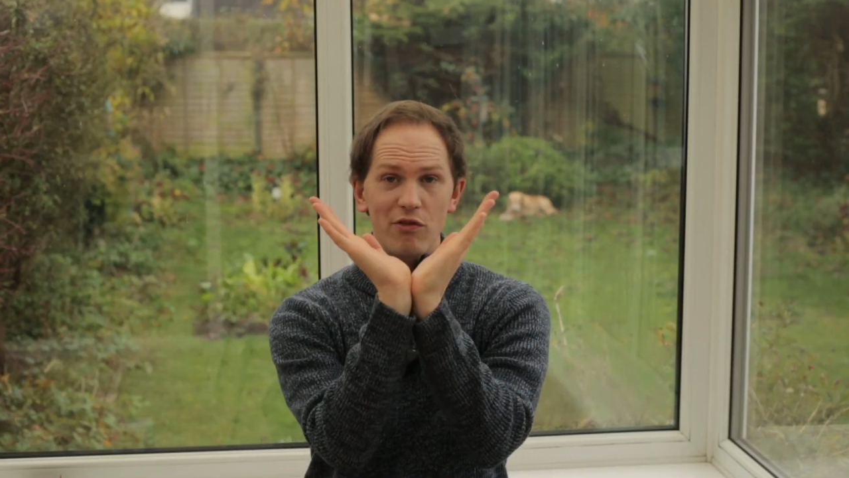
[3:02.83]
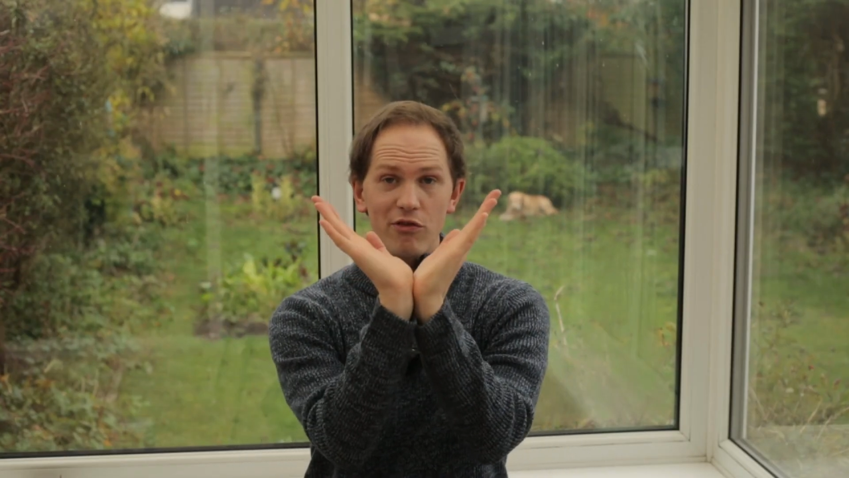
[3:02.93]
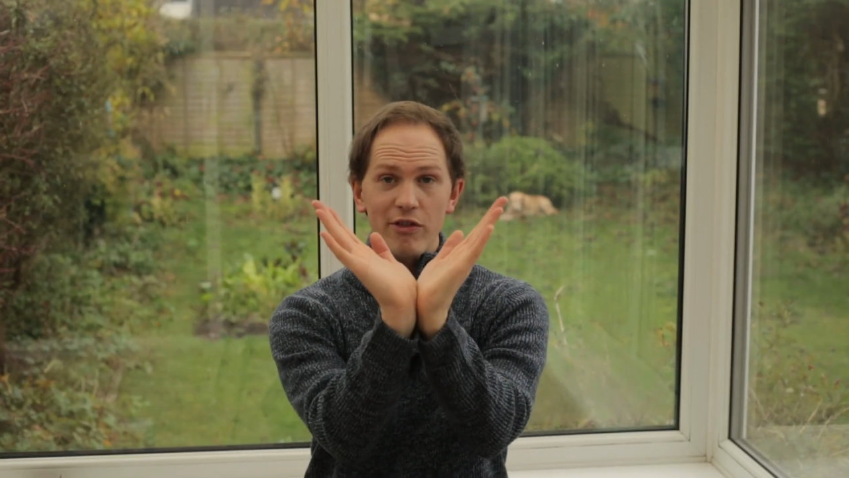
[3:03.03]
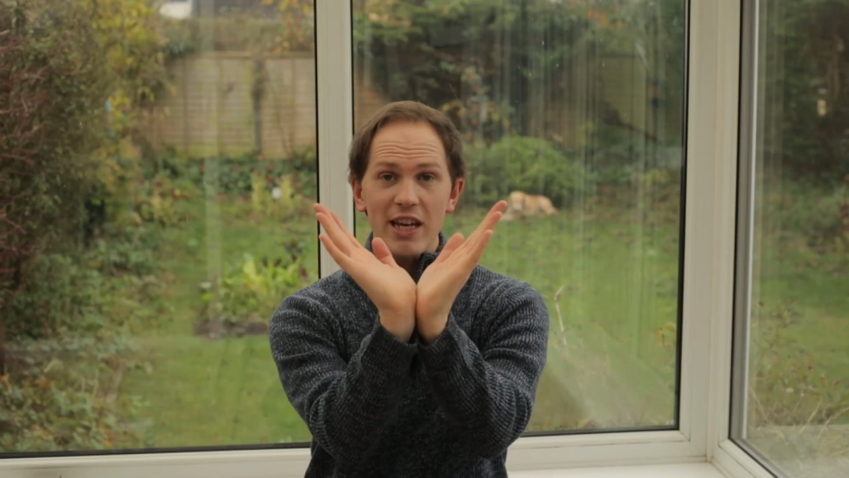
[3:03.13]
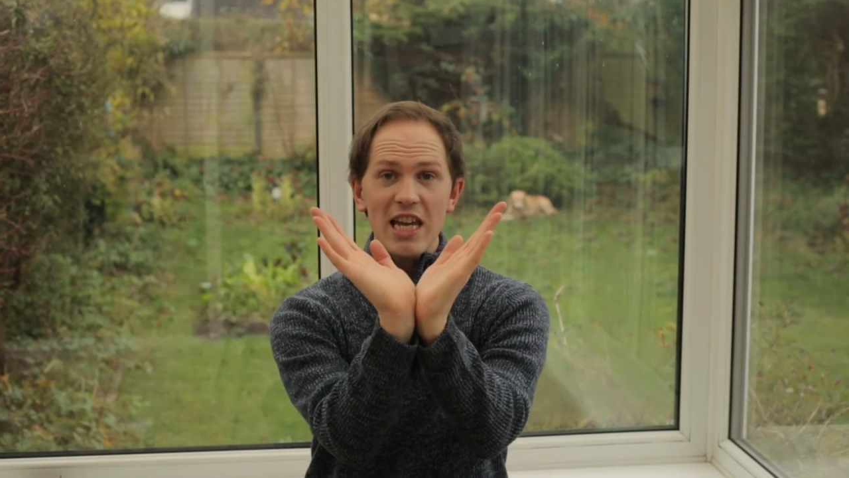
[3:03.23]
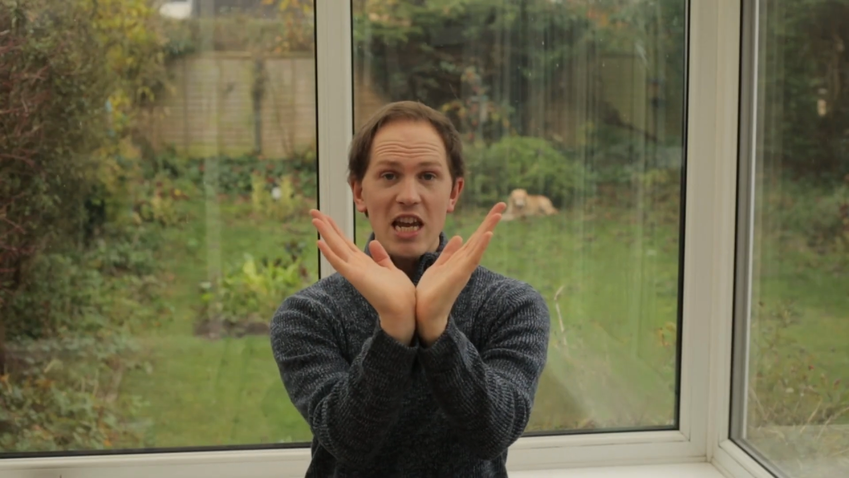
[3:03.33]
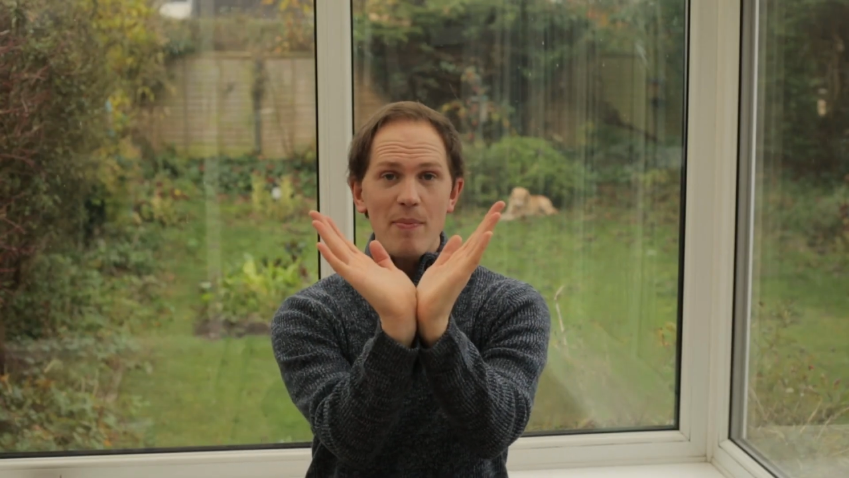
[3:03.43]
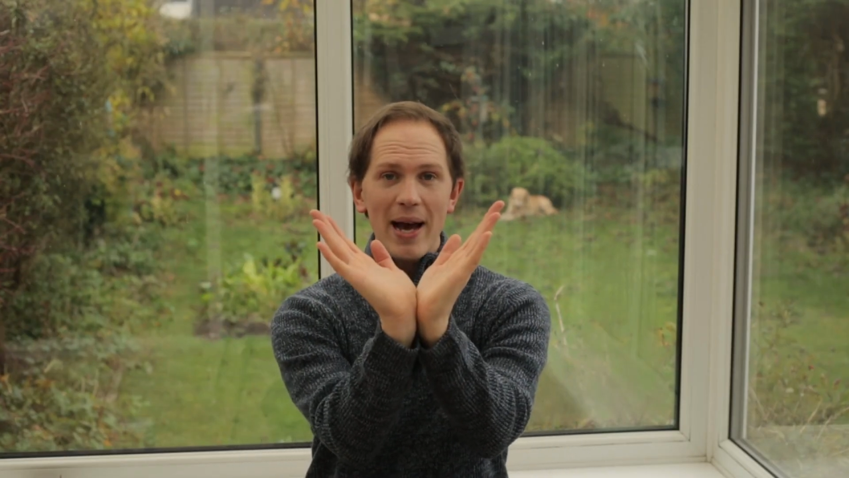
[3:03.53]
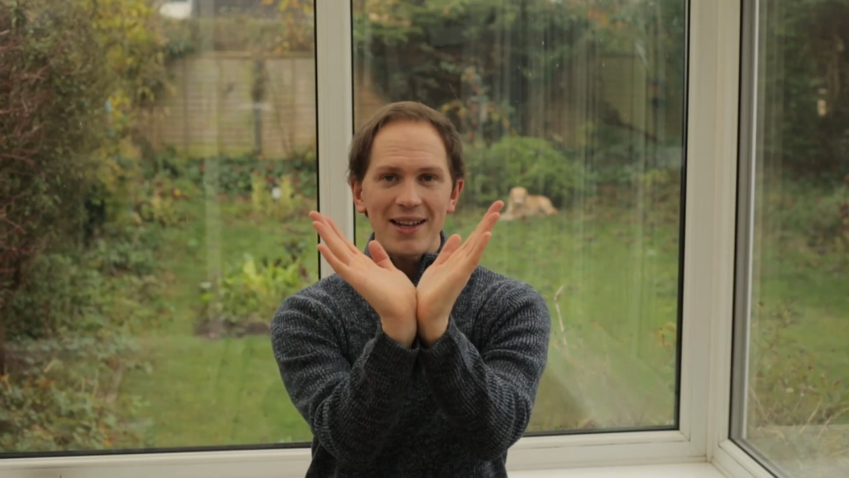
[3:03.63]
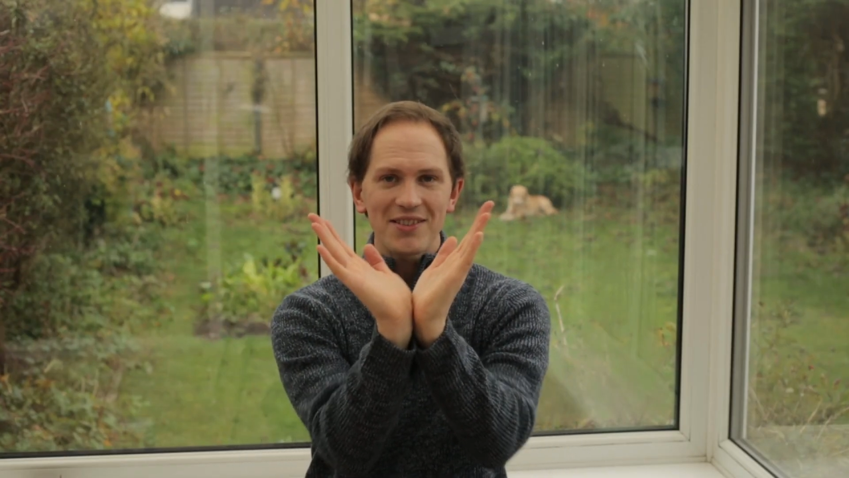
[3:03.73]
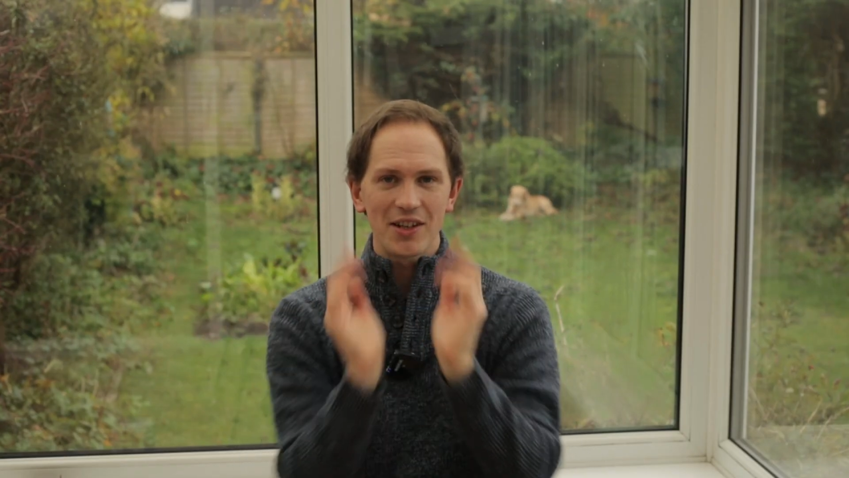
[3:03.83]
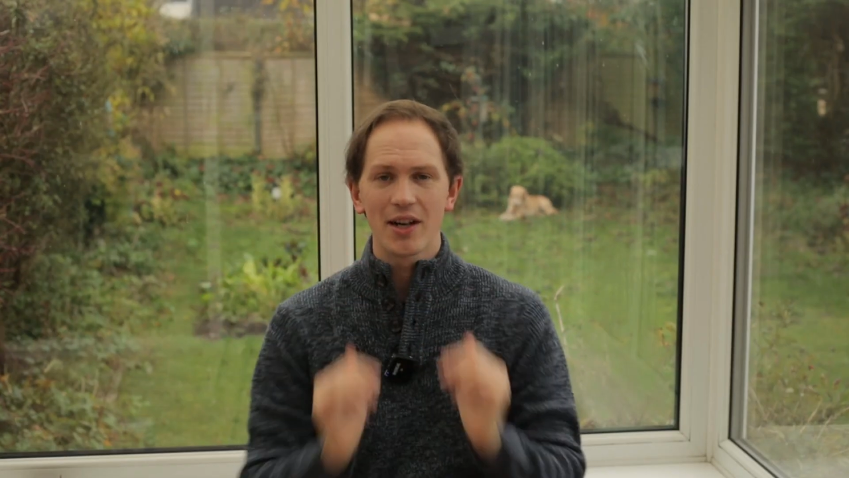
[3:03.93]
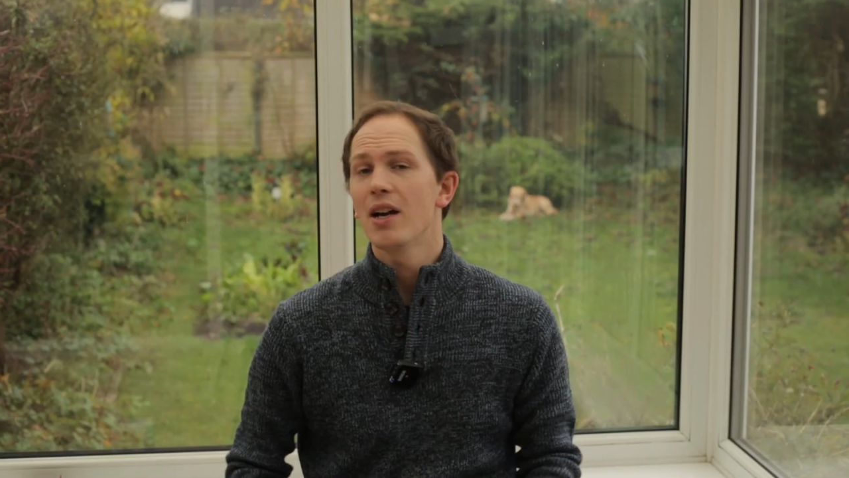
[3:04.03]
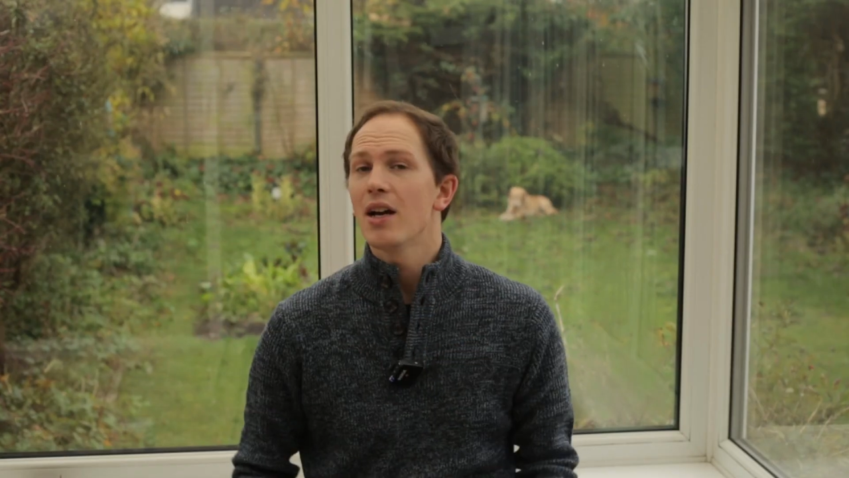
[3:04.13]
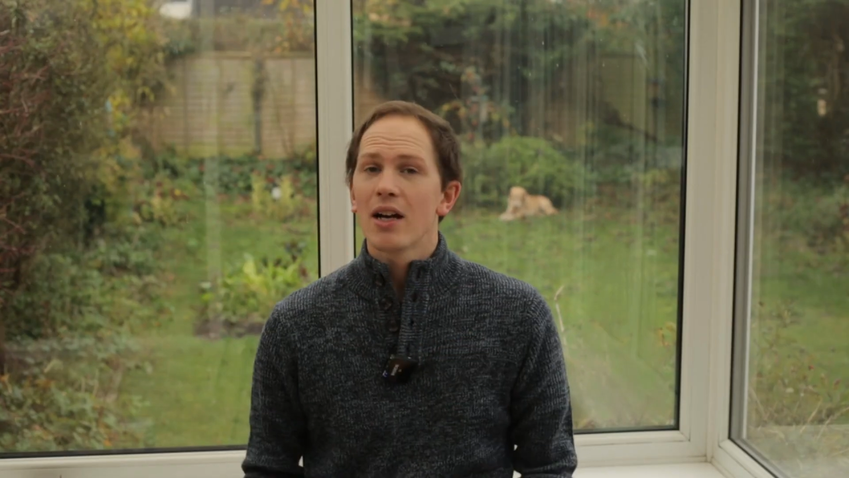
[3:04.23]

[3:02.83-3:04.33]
V pattern.